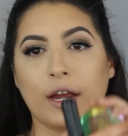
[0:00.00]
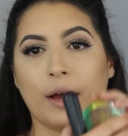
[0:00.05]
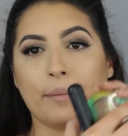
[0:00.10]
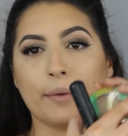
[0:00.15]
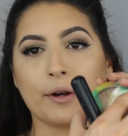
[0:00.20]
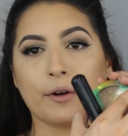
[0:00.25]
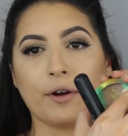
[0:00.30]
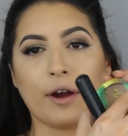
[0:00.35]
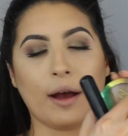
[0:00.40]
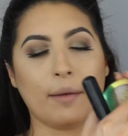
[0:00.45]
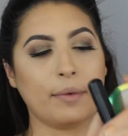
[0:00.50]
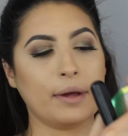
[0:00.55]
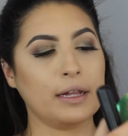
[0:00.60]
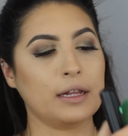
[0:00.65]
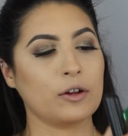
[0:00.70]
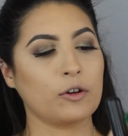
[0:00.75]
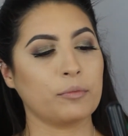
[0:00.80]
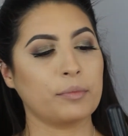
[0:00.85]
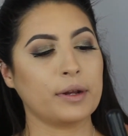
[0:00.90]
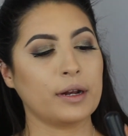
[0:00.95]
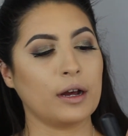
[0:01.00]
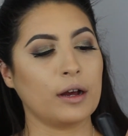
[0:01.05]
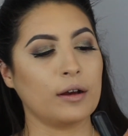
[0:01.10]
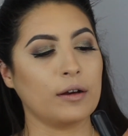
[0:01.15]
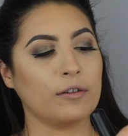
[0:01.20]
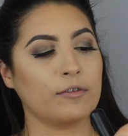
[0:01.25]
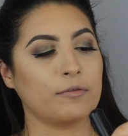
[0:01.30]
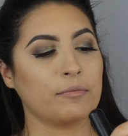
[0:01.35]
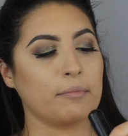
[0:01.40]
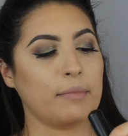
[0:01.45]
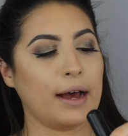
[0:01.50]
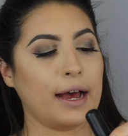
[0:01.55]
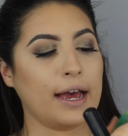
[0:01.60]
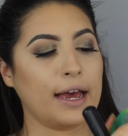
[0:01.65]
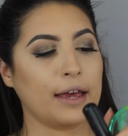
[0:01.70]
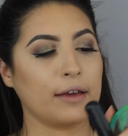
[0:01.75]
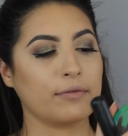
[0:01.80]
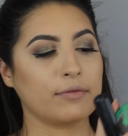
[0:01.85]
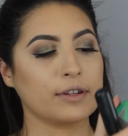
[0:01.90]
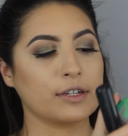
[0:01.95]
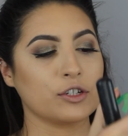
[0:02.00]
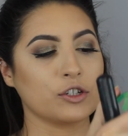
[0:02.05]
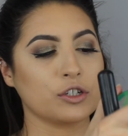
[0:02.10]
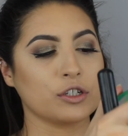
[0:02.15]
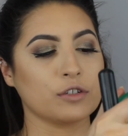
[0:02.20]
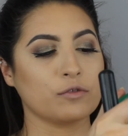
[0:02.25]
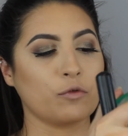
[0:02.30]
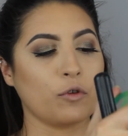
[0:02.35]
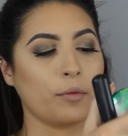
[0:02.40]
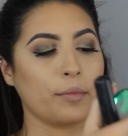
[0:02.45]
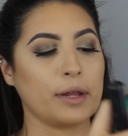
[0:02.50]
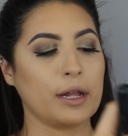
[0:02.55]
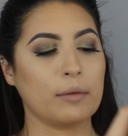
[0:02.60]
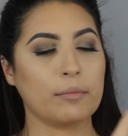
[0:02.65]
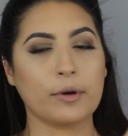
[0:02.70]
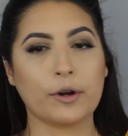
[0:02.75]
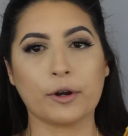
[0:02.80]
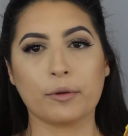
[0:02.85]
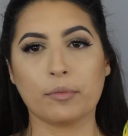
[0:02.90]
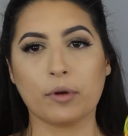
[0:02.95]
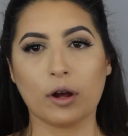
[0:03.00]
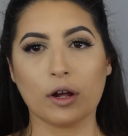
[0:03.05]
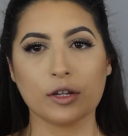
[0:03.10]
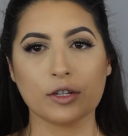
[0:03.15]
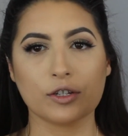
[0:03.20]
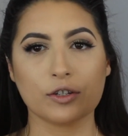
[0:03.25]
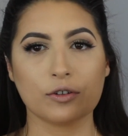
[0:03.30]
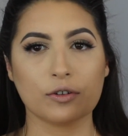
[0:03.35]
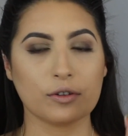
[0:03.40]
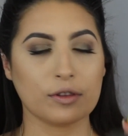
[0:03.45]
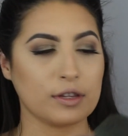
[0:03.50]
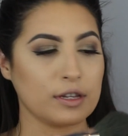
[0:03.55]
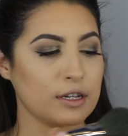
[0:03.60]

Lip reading: Now I'm gonna grab a little bit of my Physicians Formula Butter Bronzer.